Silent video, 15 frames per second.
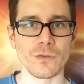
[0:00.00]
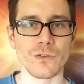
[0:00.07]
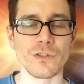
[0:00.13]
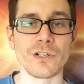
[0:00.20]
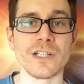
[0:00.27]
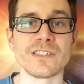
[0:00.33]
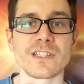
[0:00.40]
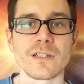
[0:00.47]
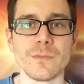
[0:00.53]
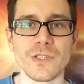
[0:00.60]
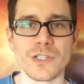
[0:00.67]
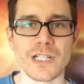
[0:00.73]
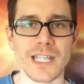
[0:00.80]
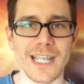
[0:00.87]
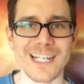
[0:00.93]
there is
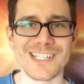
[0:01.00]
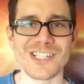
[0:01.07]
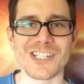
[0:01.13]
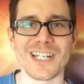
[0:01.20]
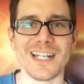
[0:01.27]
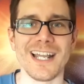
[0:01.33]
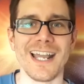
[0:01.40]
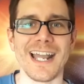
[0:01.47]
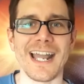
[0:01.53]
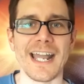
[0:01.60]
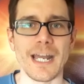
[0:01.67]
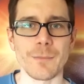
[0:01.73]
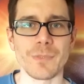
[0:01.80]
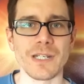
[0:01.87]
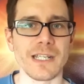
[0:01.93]
communication
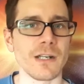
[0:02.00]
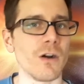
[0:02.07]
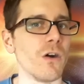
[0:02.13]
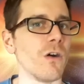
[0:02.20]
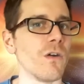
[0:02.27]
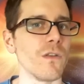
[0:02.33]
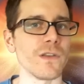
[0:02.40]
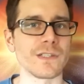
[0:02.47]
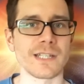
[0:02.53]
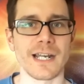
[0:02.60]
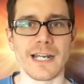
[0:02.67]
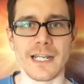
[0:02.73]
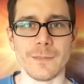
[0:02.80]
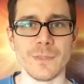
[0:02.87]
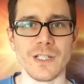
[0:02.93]
happening all the
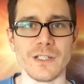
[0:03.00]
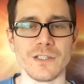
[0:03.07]
time.